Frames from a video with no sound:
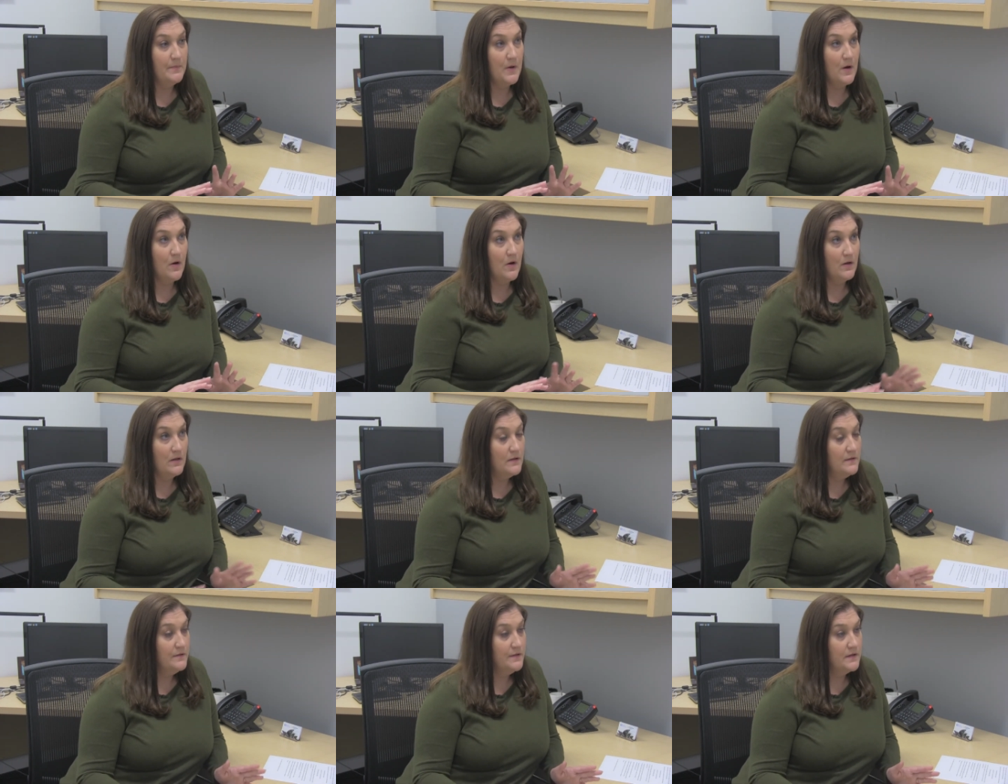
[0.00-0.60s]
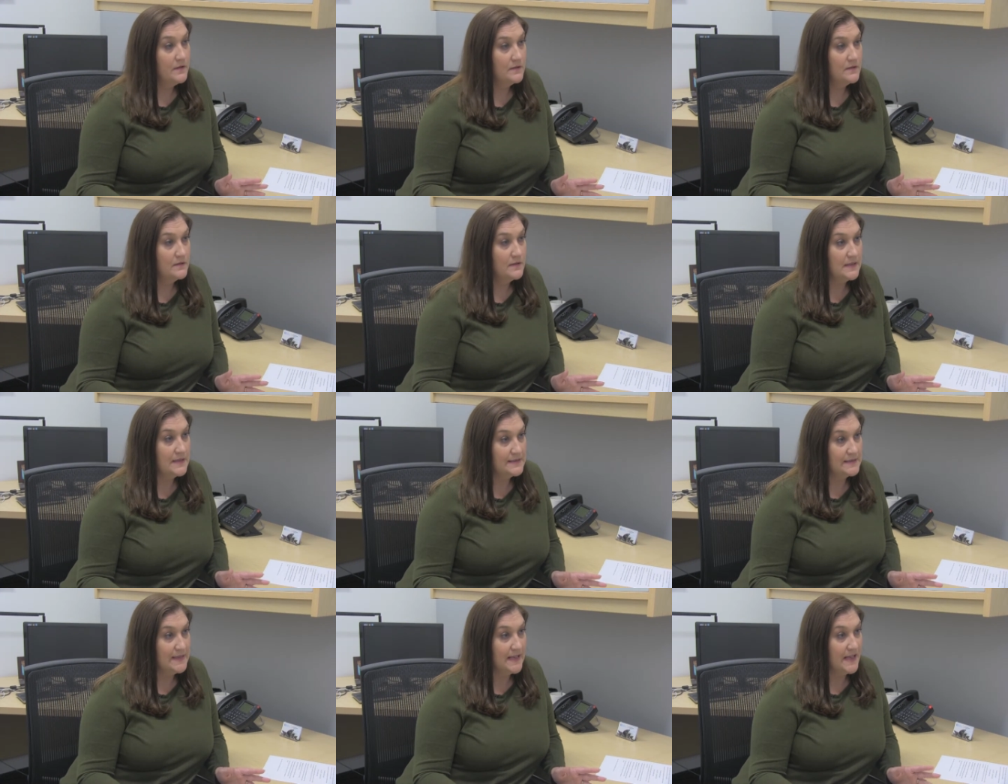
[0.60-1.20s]
All of the
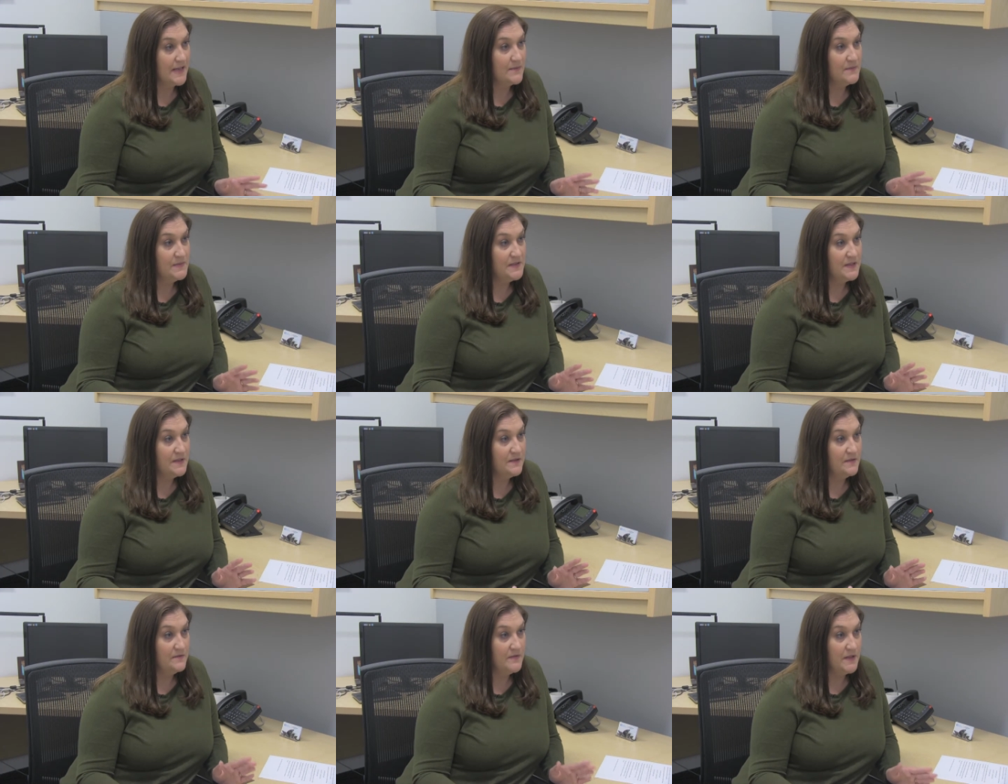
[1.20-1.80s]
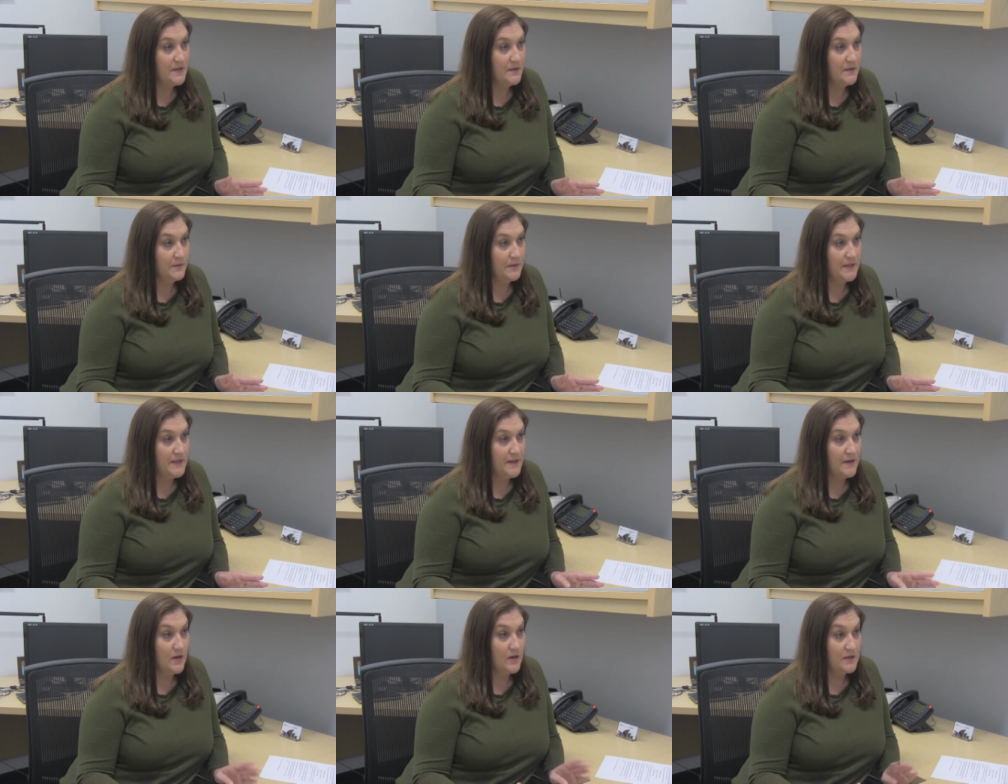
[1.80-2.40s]
exams in the
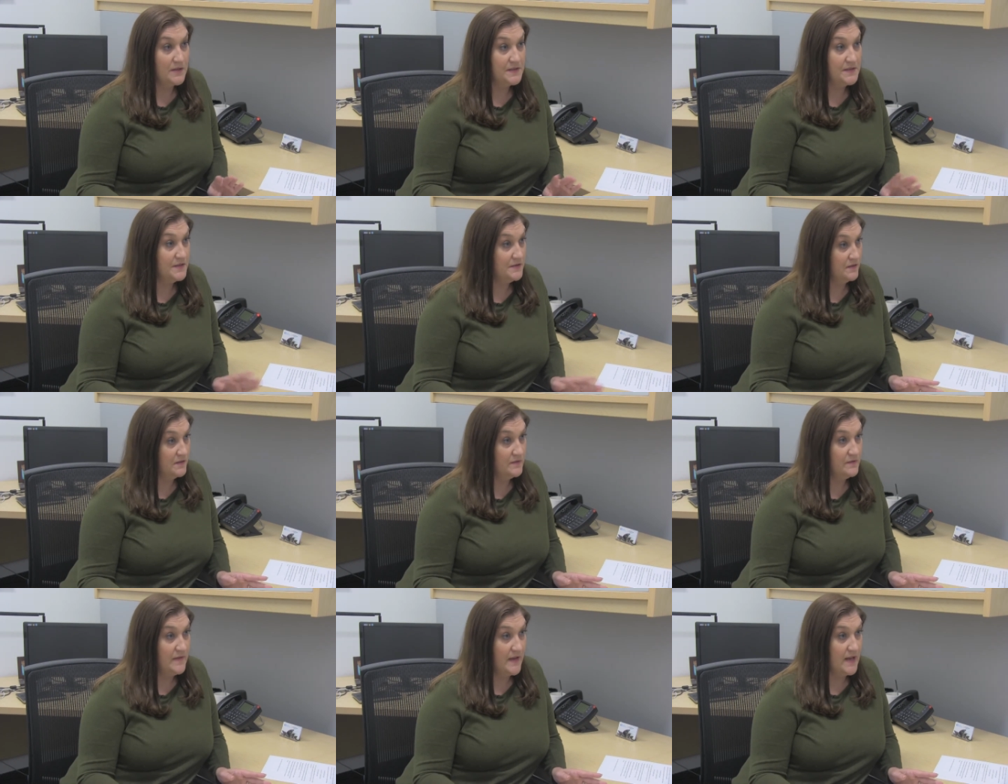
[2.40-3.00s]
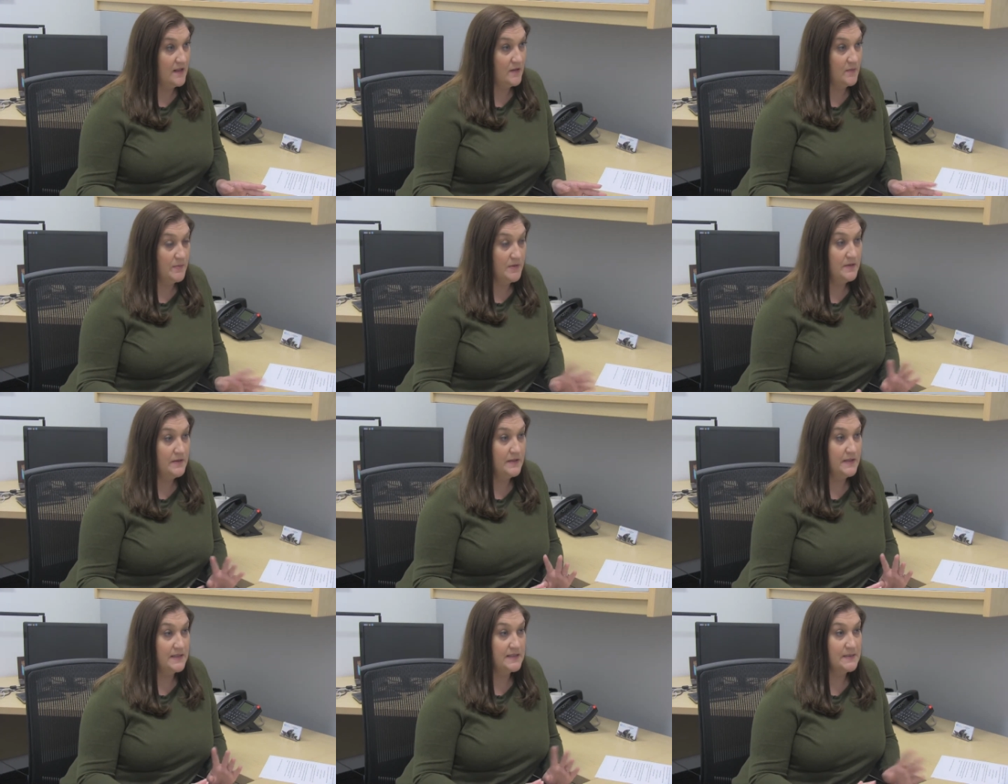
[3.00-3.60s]
V3 are still
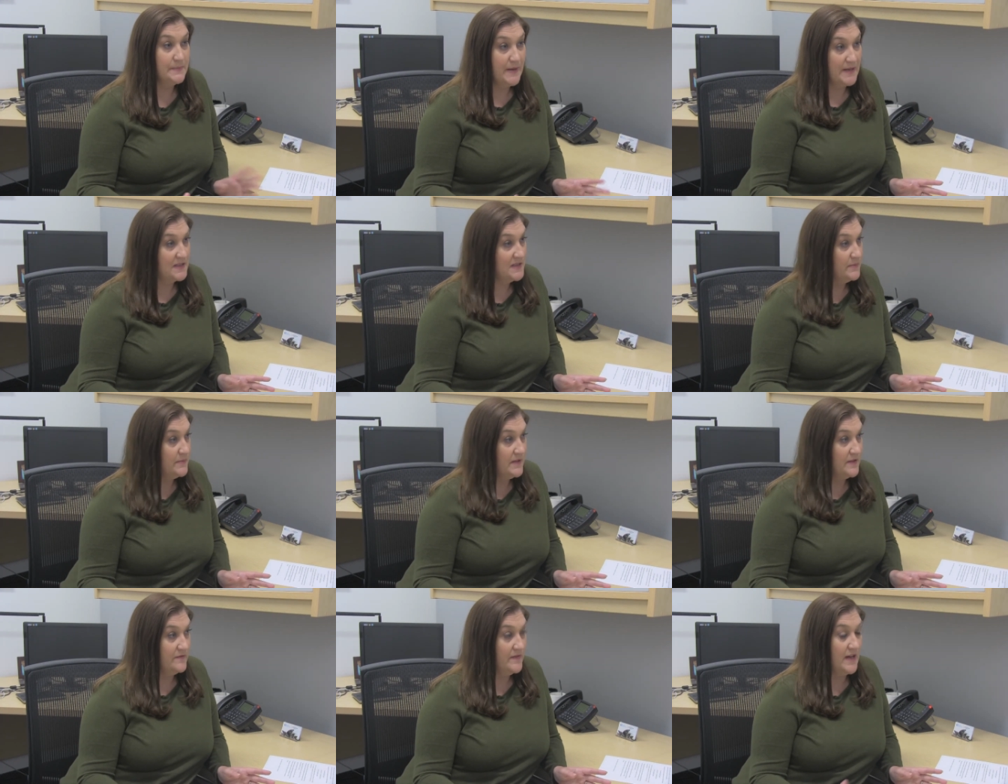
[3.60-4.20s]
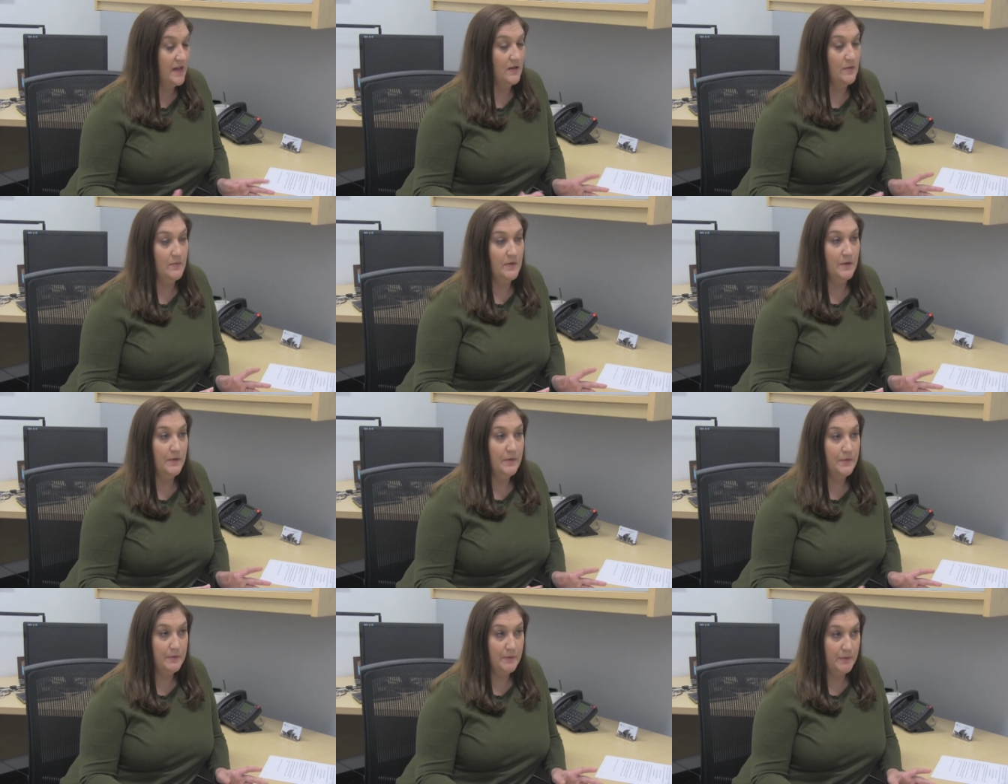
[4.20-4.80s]
available and expect to be
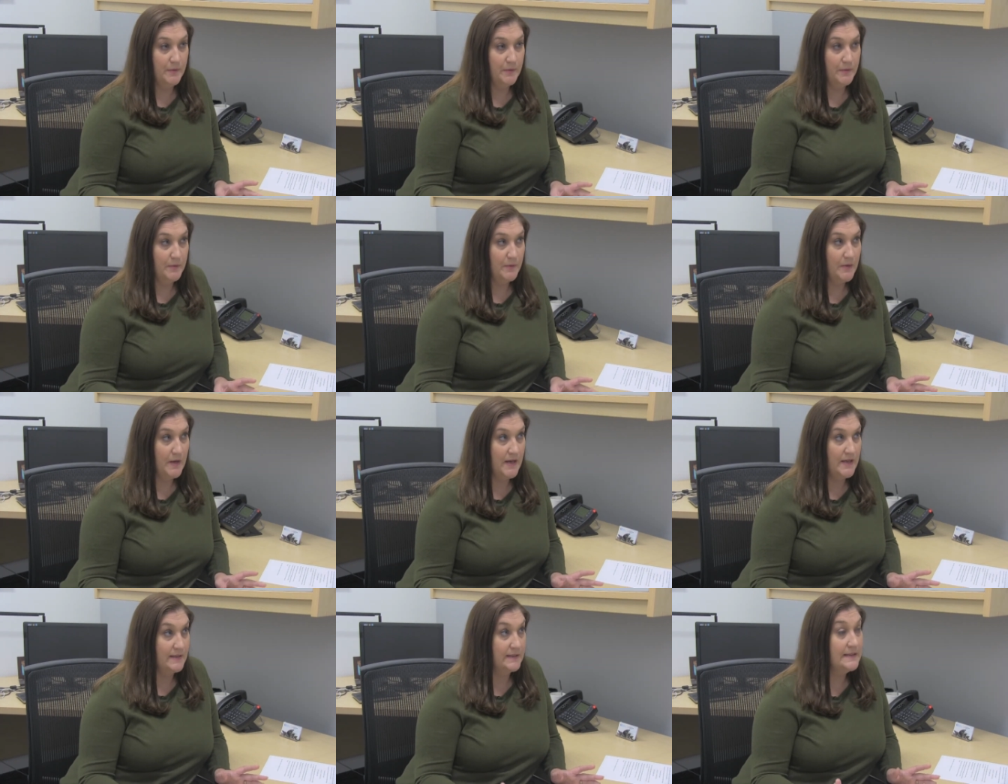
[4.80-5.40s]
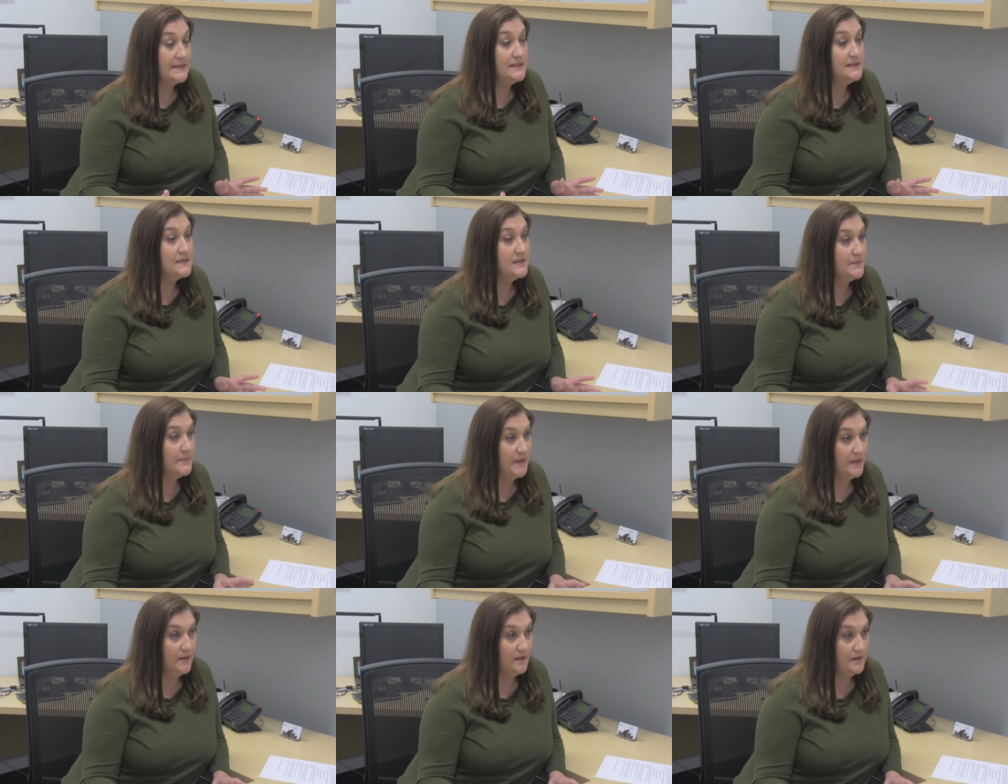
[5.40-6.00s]
available through at least the
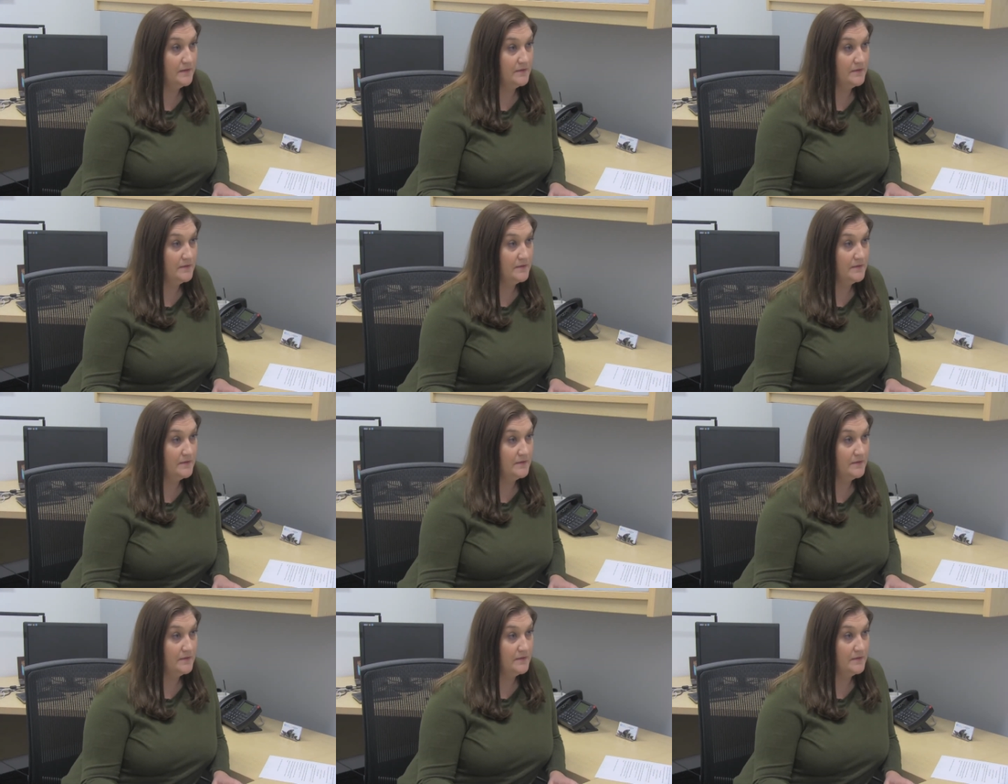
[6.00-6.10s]
middle